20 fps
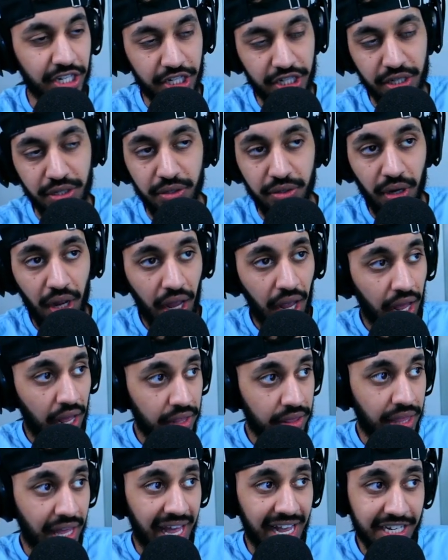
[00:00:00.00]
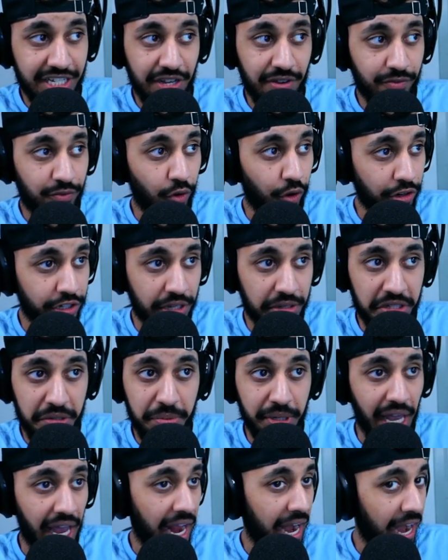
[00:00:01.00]
So the XM4 seems to
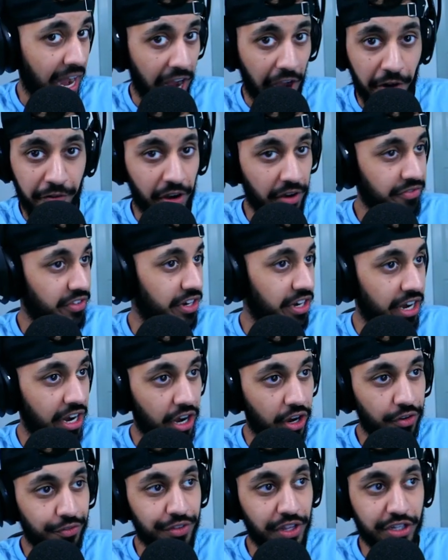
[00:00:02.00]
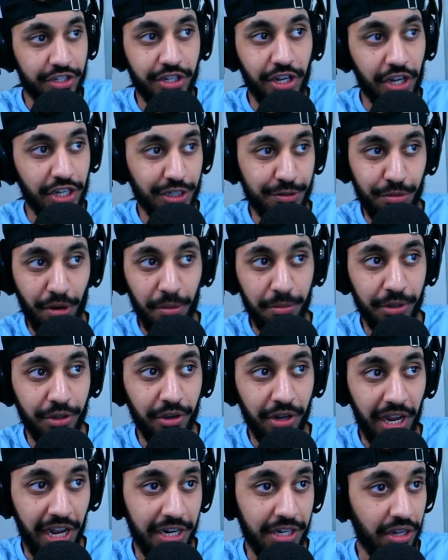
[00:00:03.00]
be getting nerf after nerf. This gun is probably
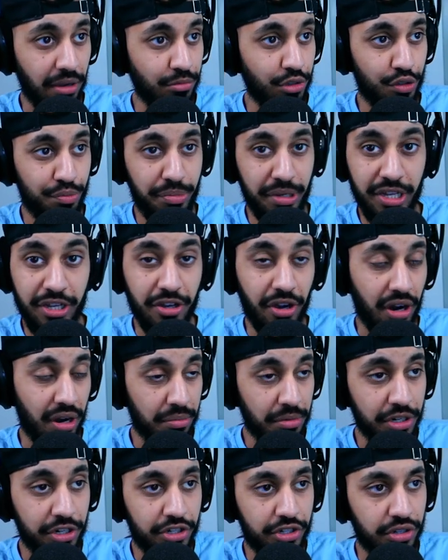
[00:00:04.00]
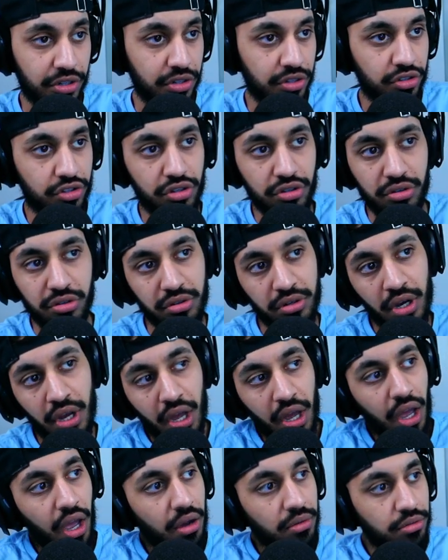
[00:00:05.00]
going to end up just being garbage soon, so
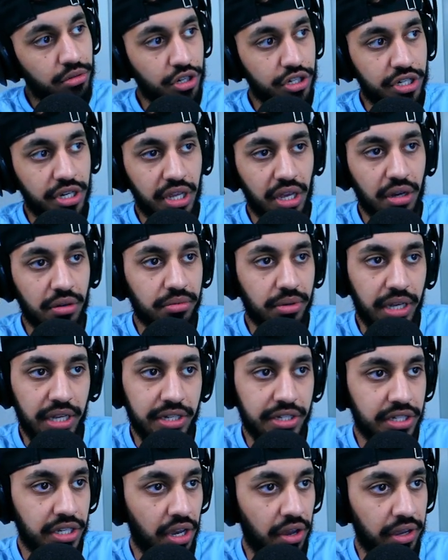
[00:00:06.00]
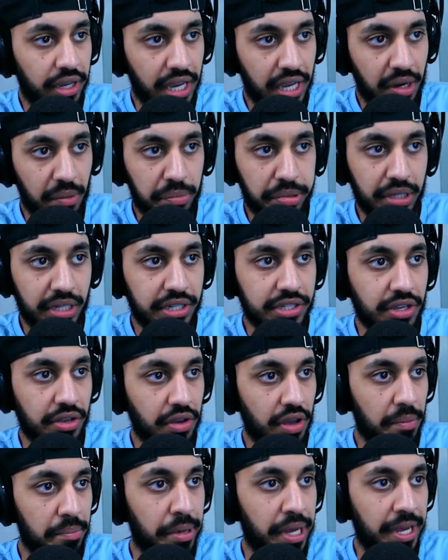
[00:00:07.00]
we'll just need to wait and see how it kind of plays out
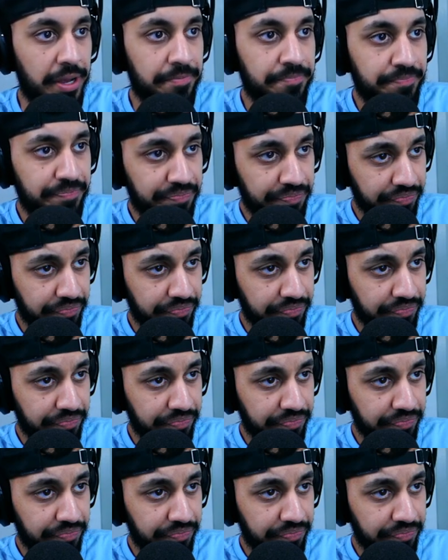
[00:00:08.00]
a bit.